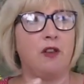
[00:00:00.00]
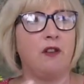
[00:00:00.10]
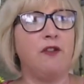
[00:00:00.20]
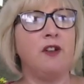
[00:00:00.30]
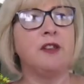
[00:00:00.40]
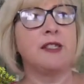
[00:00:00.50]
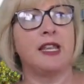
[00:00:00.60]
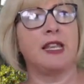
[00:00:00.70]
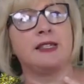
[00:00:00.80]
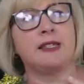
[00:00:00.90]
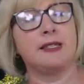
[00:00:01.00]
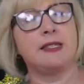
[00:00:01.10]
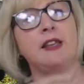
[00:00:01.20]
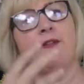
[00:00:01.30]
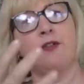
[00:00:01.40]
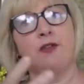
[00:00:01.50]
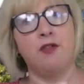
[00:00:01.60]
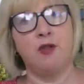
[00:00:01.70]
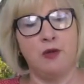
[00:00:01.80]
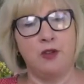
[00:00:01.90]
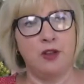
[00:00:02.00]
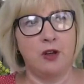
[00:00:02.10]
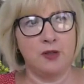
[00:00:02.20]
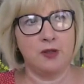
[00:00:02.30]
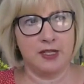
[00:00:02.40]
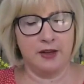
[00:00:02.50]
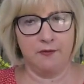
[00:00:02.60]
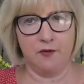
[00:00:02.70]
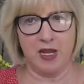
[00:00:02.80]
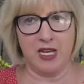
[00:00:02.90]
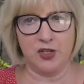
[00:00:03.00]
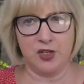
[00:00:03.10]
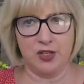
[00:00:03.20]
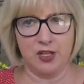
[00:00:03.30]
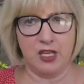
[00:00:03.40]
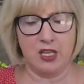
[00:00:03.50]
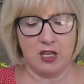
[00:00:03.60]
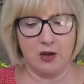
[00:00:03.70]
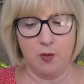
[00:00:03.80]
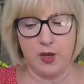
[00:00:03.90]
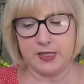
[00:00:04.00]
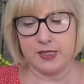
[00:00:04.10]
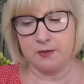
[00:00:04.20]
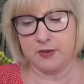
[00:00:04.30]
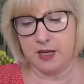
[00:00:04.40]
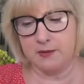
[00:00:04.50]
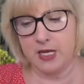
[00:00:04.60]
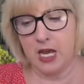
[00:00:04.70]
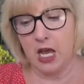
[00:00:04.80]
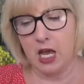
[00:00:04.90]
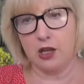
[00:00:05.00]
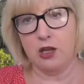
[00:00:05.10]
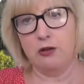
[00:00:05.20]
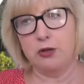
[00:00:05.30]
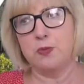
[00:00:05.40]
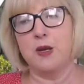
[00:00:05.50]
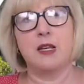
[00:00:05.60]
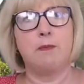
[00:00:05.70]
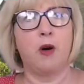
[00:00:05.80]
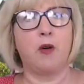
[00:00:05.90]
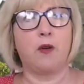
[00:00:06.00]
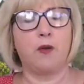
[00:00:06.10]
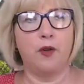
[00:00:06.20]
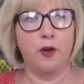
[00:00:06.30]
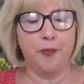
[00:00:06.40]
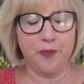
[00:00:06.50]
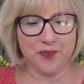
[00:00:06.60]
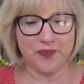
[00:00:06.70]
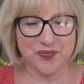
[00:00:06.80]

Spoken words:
So the first thing is to sift through all the notes and information that you come with, sometimes a huge big box full,